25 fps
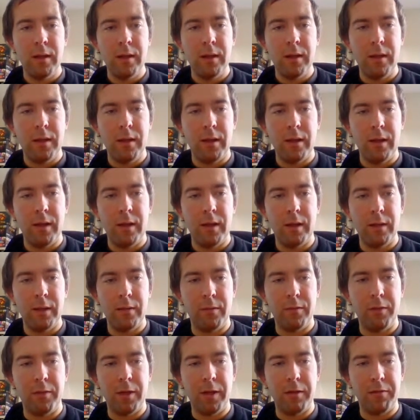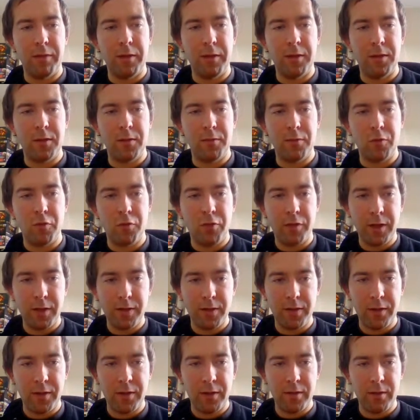And we have a list of strings
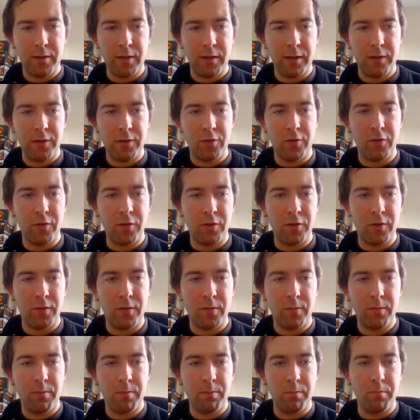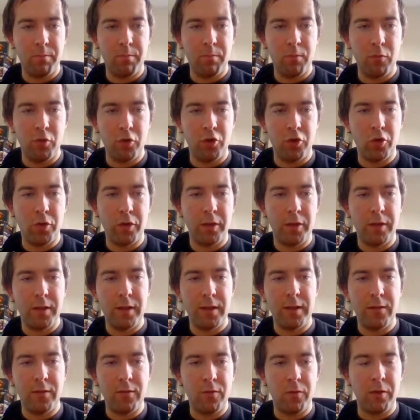here. Let's just join
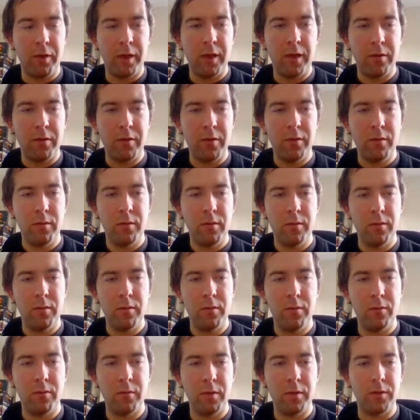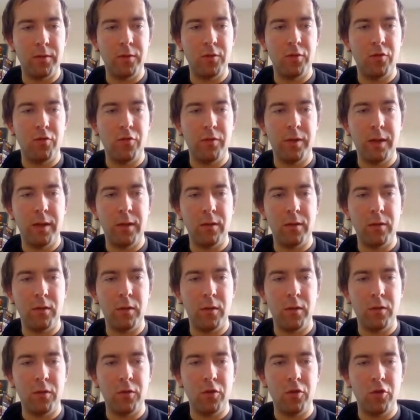that together with
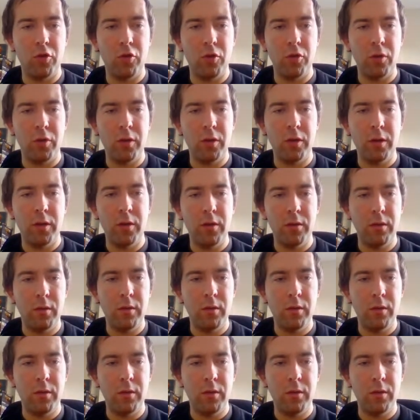string.join,